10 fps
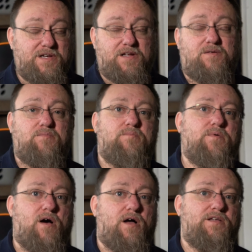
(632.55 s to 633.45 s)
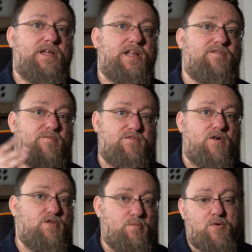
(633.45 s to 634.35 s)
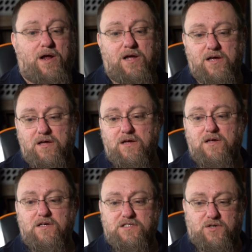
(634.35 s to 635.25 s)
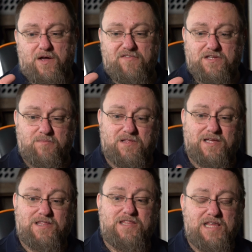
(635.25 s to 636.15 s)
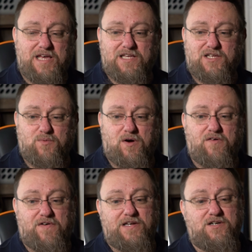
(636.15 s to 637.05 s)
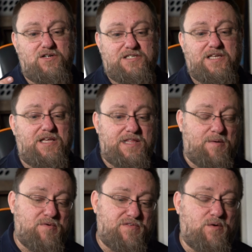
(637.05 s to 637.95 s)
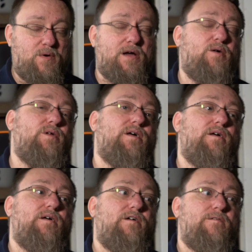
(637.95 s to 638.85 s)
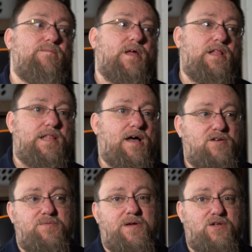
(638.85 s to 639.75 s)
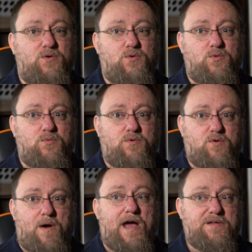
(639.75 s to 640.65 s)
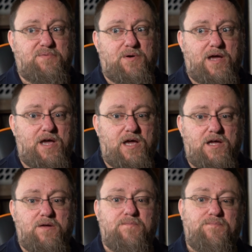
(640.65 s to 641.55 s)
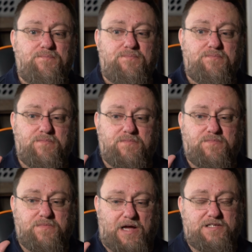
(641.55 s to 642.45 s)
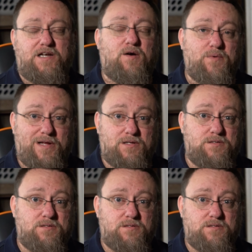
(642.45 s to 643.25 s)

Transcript: It can cause an even farther break. So having something like this, where if I start seeing that moving around, allows me to grasp, okay, that's not real.